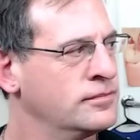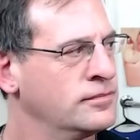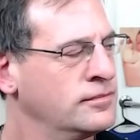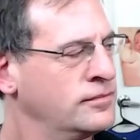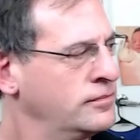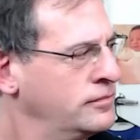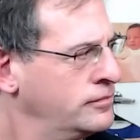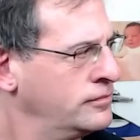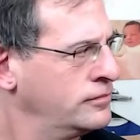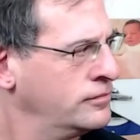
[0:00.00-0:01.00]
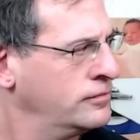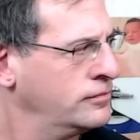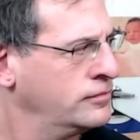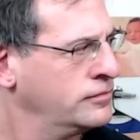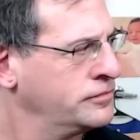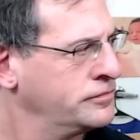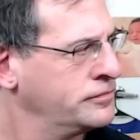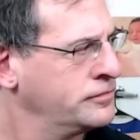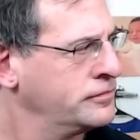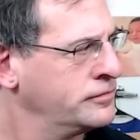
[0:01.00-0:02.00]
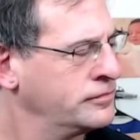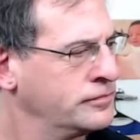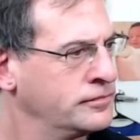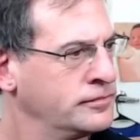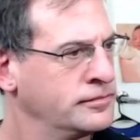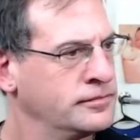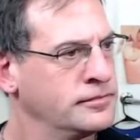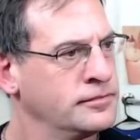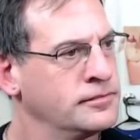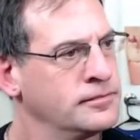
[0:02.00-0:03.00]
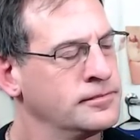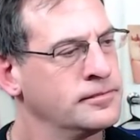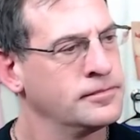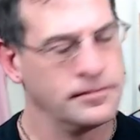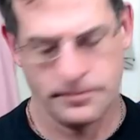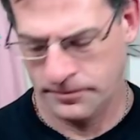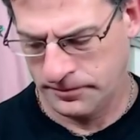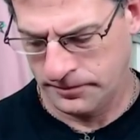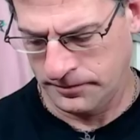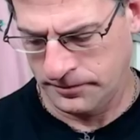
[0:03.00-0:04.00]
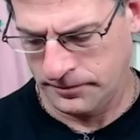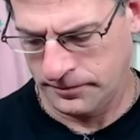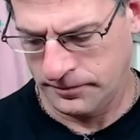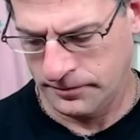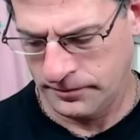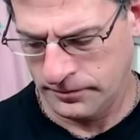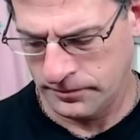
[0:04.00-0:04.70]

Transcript: (silent)